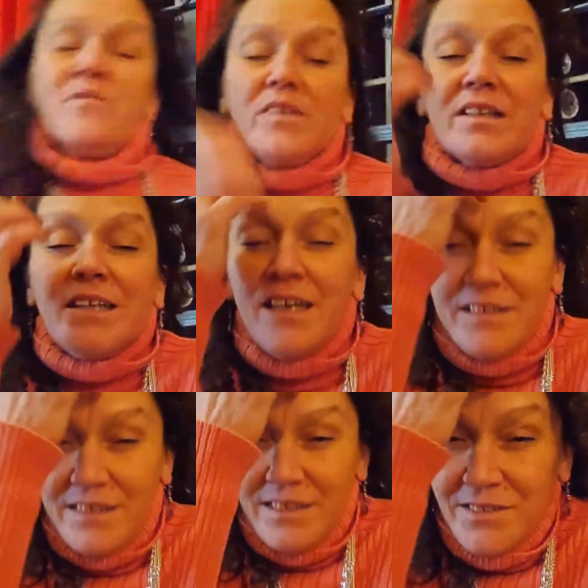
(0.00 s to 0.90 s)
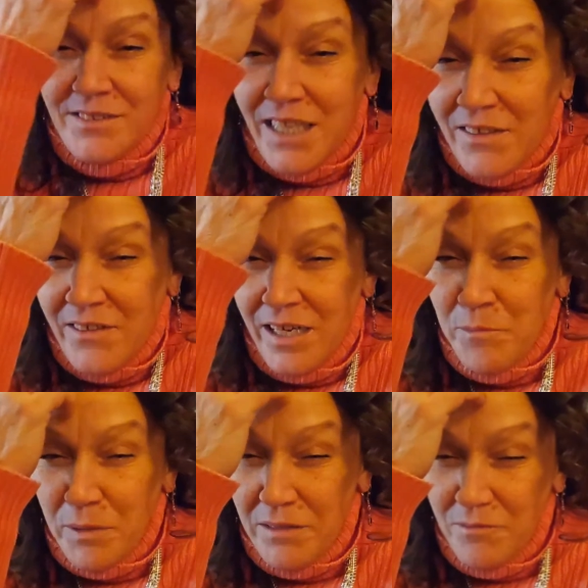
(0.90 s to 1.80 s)
really had to use that crap
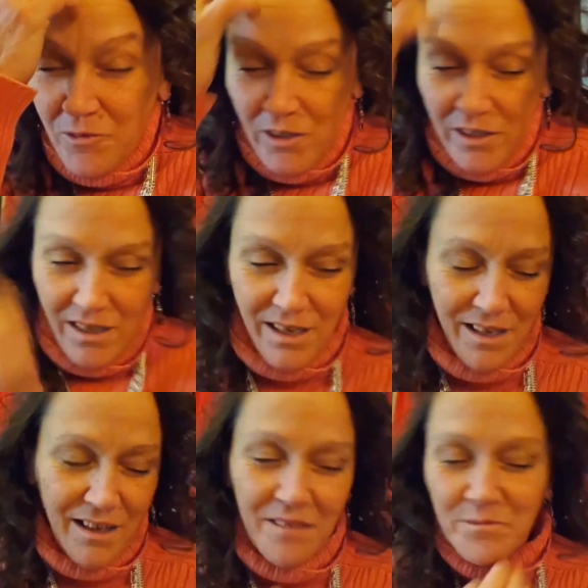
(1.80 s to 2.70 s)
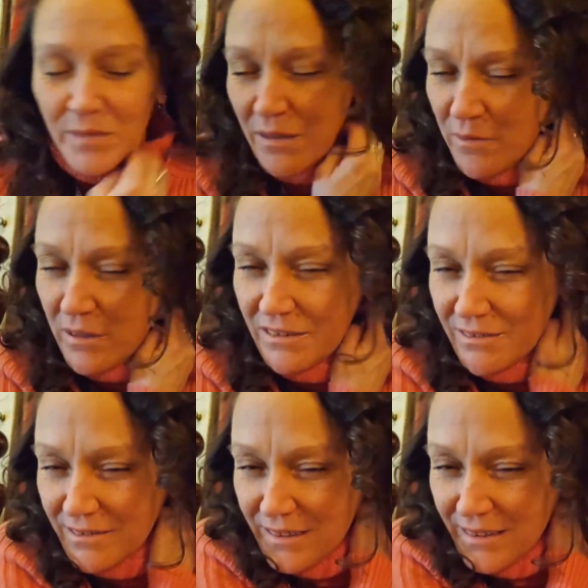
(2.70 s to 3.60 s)
anymore. Maybe,
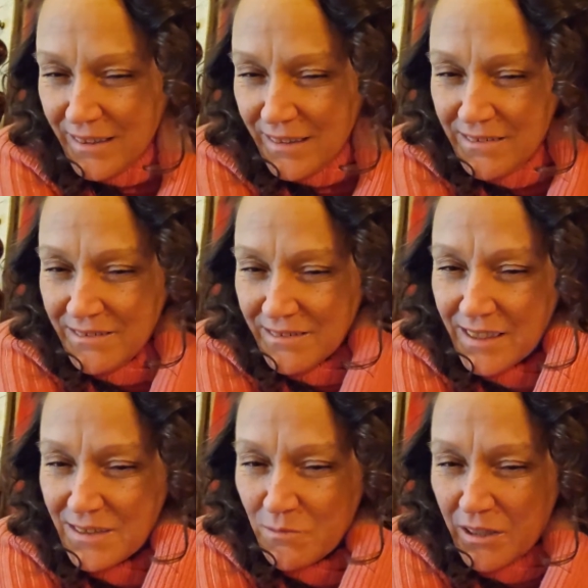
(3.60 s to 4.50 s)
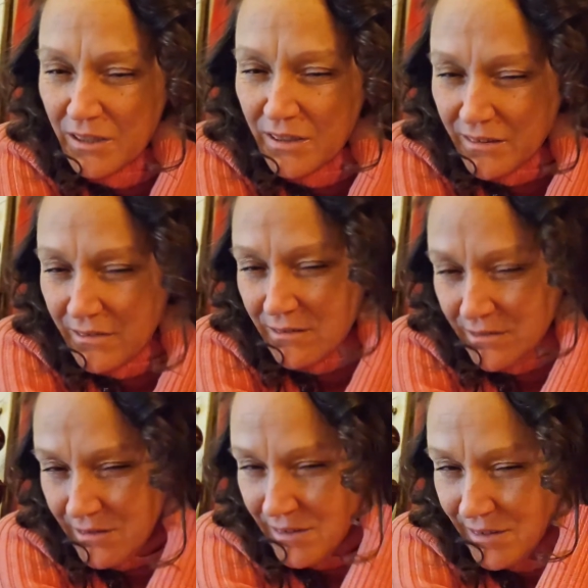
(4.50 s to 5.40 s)
yeah, that's about it.
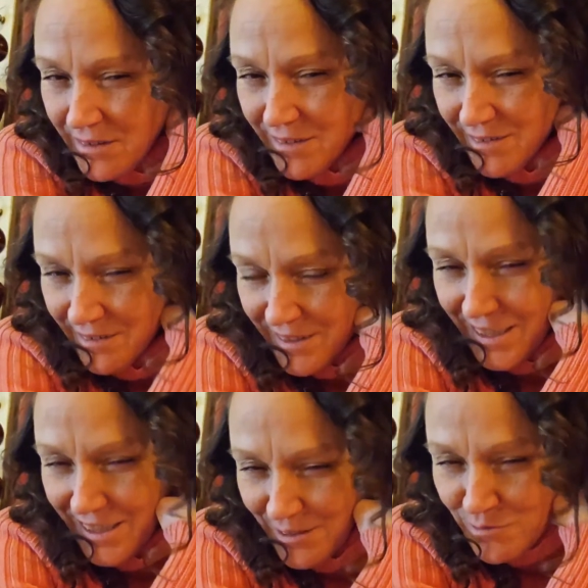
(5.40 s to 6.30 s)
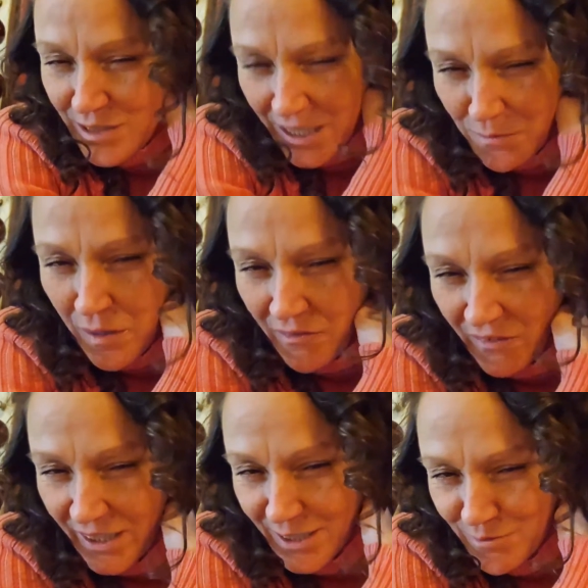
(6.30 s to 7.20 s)
And I'm taking my
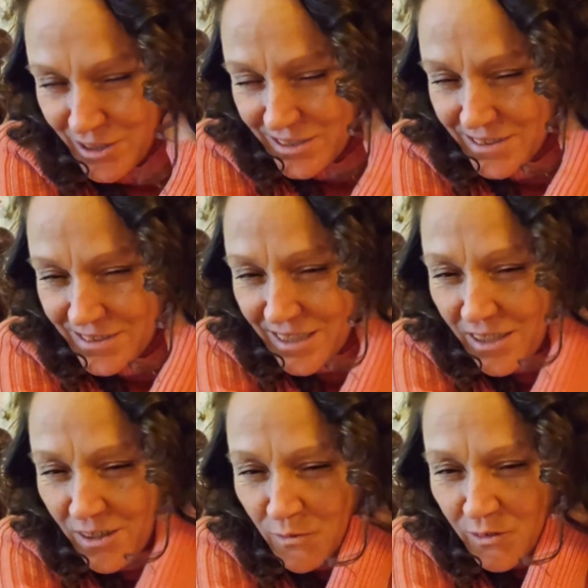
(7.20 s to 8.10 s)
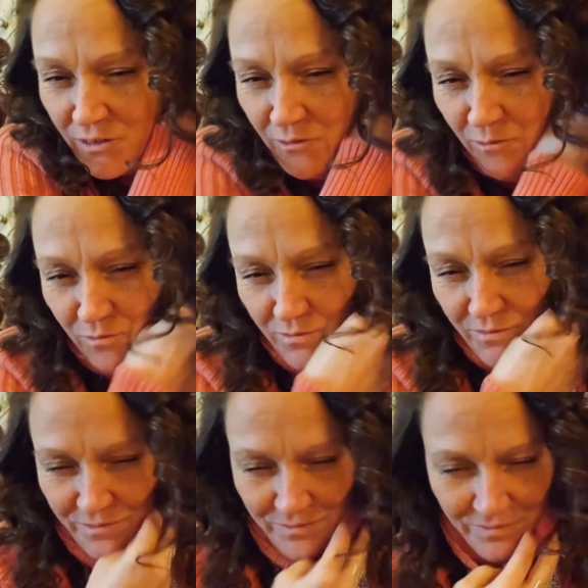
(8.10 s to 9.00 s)
vitamins and stuff, yeah.
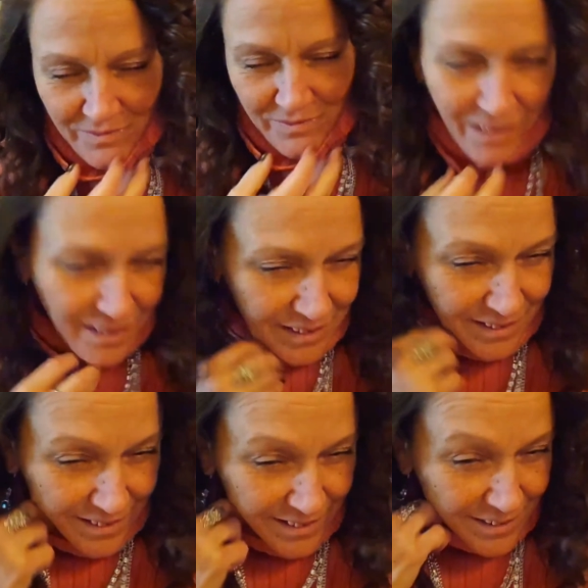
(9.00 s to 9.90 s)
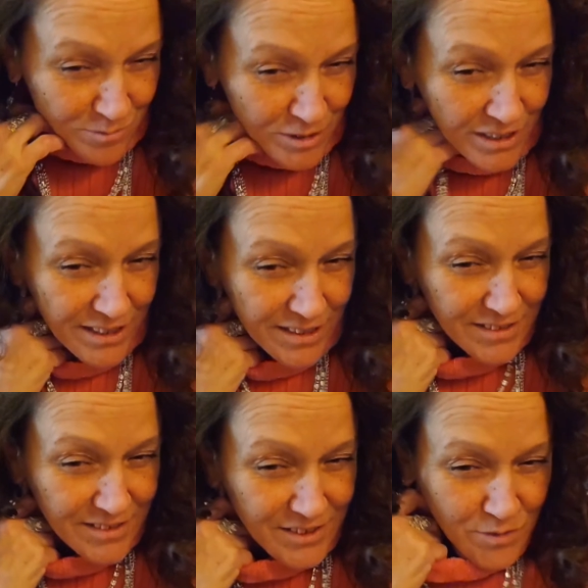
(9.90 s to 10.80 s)
And I'm gonna eat
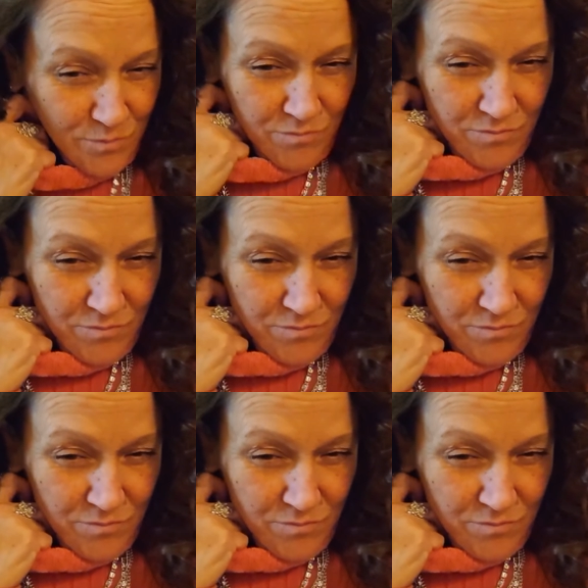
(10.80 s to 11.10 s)
some.